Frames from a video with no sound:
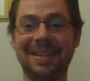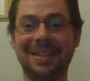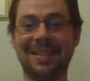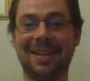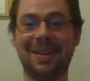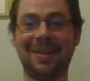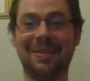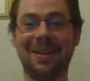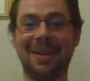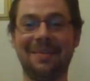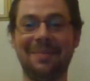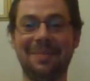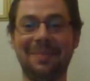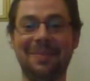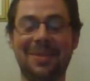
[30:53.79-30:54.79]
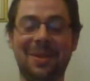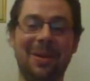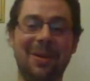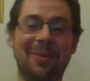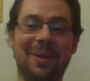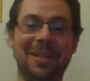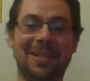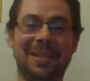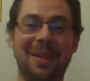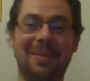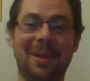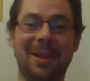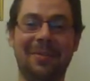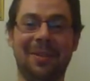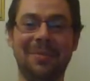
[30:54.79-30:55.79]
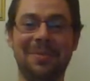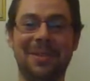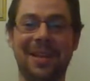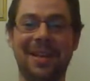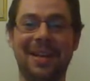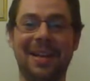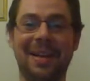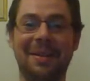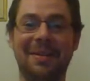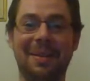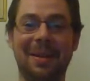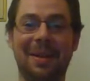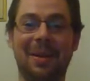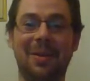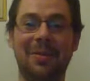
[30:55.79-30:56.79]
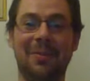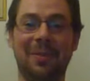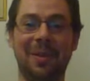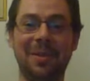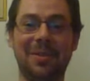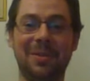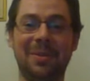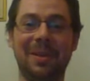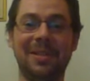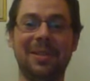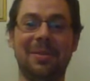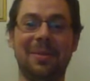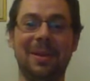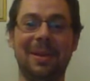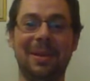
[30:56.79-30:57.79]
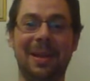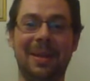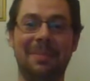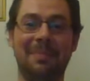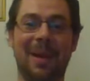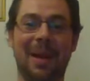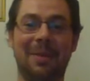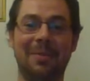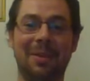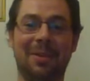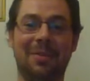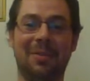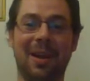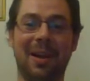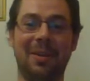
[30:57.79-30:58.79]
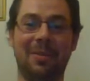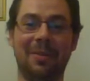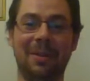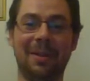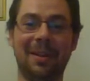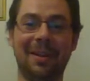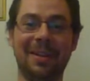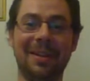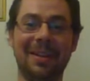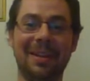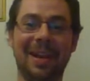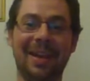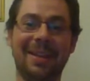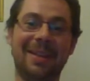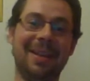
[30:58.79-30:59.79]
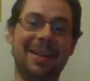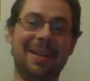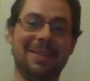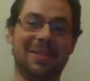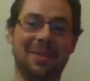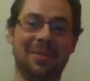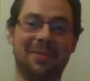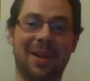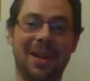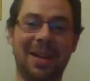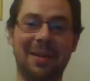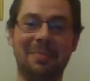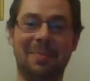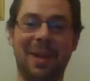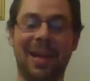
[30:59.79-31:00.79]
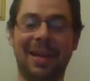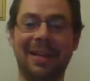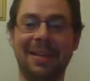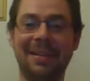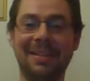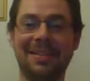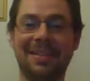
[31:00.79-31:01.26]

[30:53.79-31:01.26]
So I always say whenever I'm sending anything over, it's always, hit inbound the crayon, and then he's got to write it in Bic.